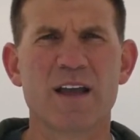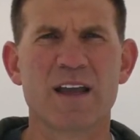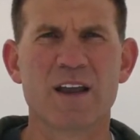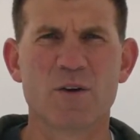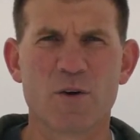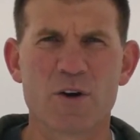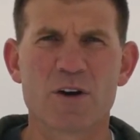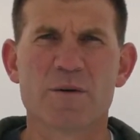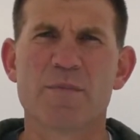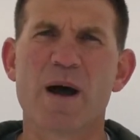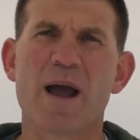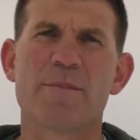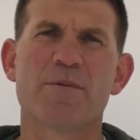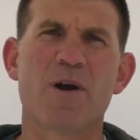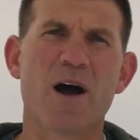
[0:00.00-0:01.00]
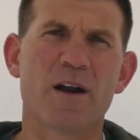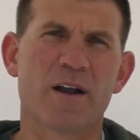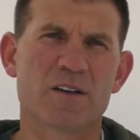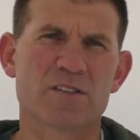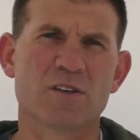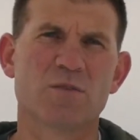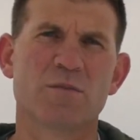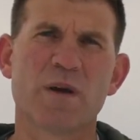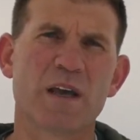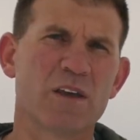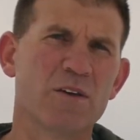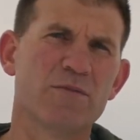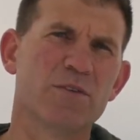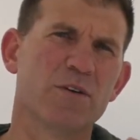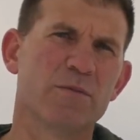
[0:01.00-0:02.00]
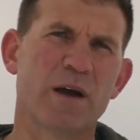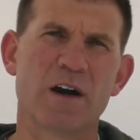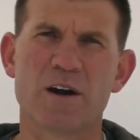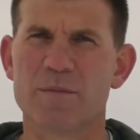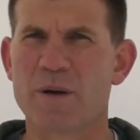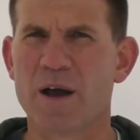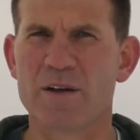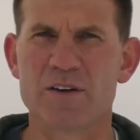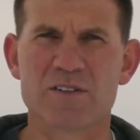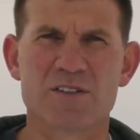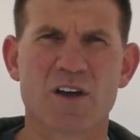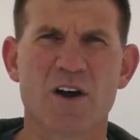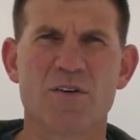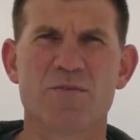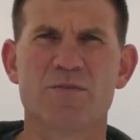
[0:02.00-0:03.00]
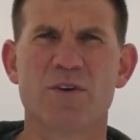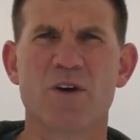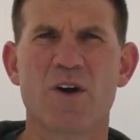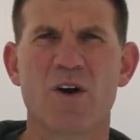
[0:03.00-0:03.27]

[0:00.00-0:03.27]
in order to buy products that will make you feel better about yourself